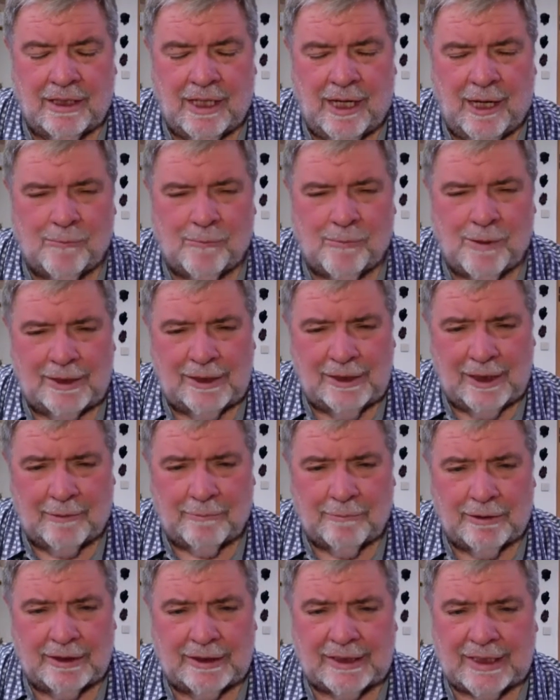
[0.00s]
At one
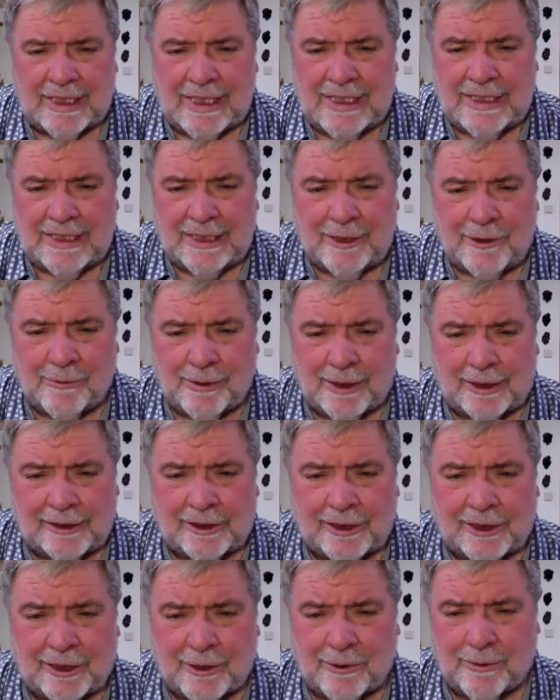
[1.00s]
level, it's easy to
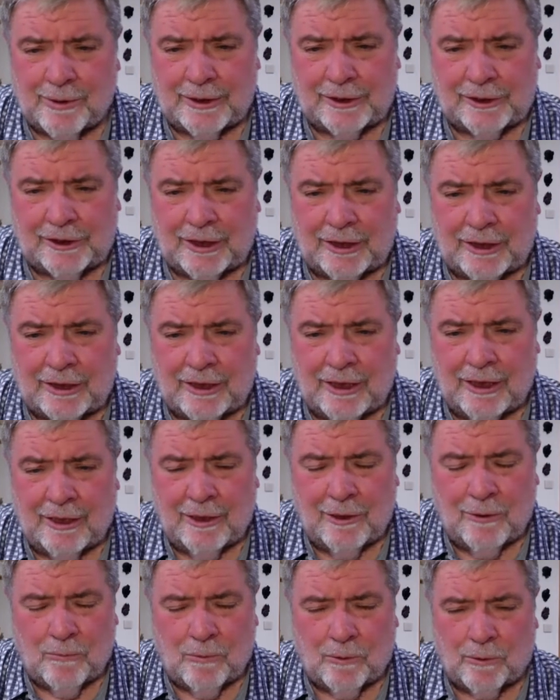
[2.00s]
answer the question,
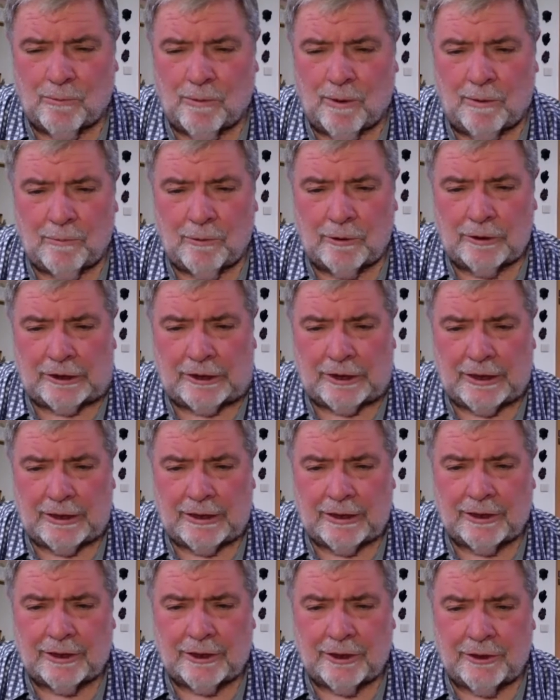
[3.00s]
what do I want
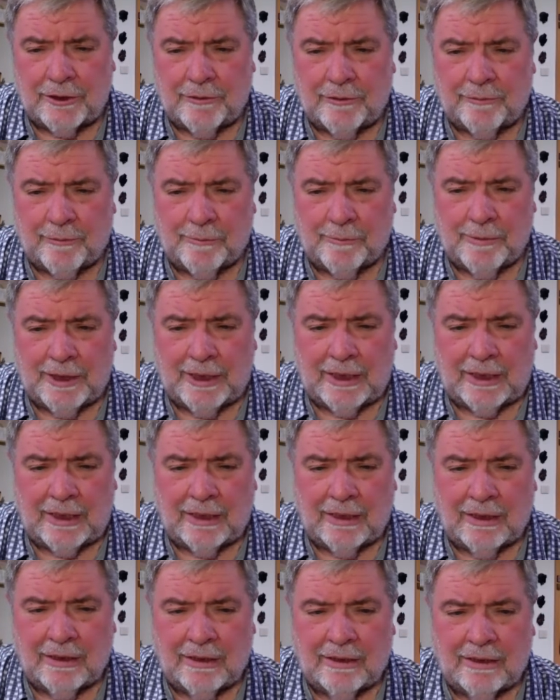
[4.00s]
Jesus to do for
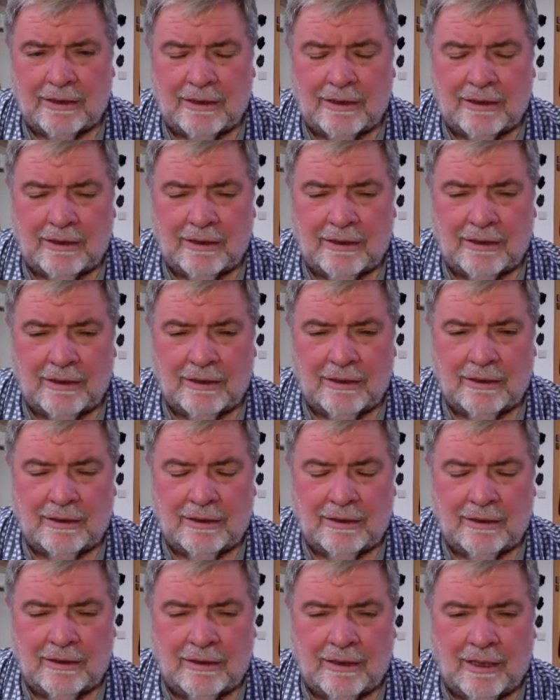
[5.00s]
me?
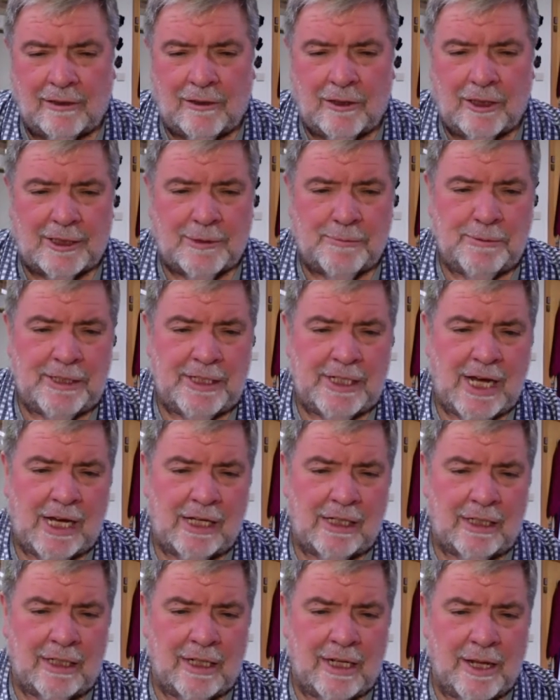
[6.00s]
I'd like to be
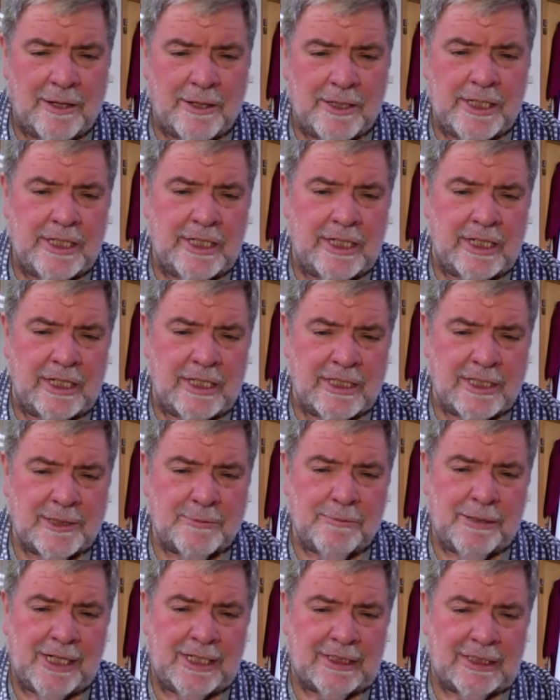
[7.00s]
younger, thinner,
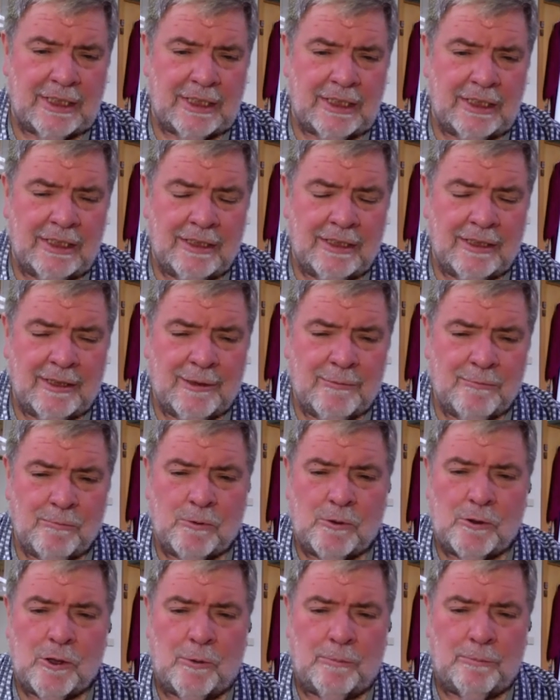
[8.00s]
smarter,
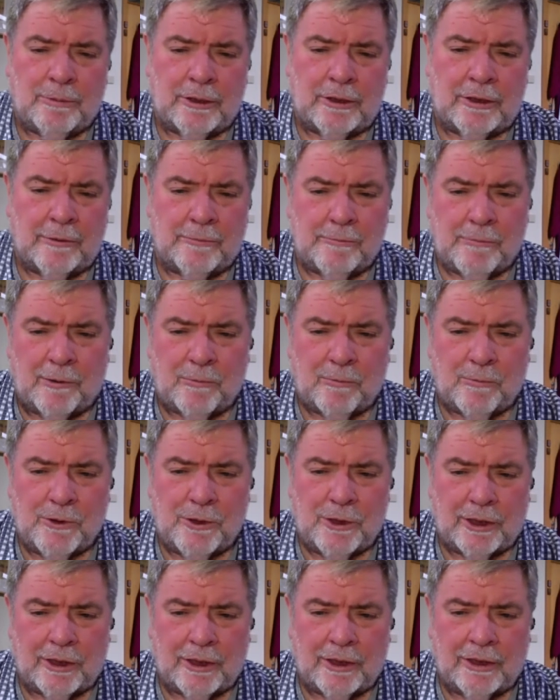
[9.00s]
more competent at my
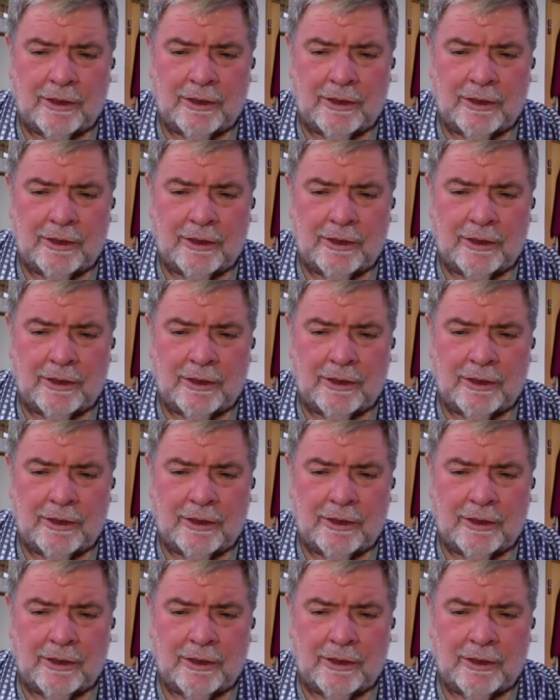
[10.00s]
work.